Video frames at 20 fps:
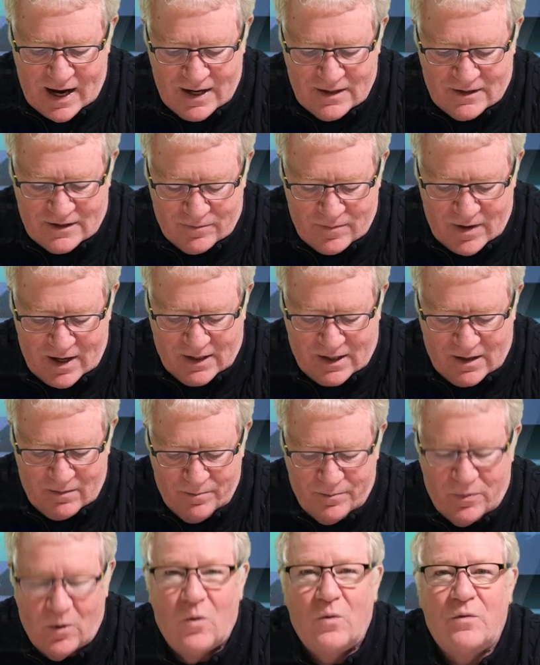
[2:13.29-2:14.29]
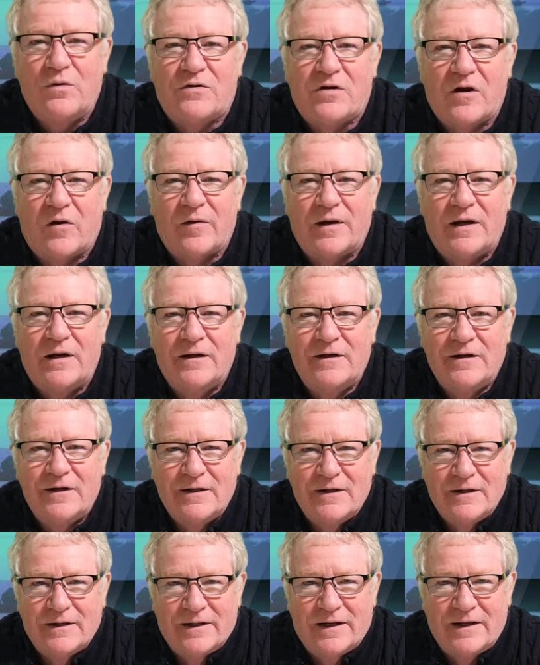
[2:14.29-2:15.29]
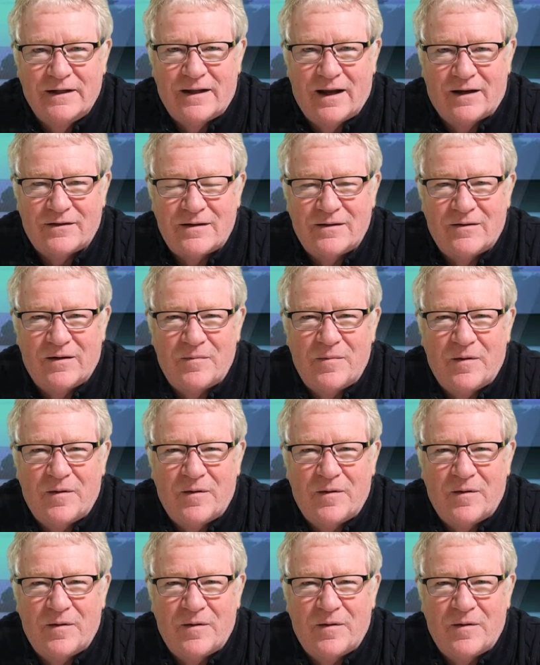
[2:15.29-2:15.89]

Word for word: head to make him bald so he doesn't.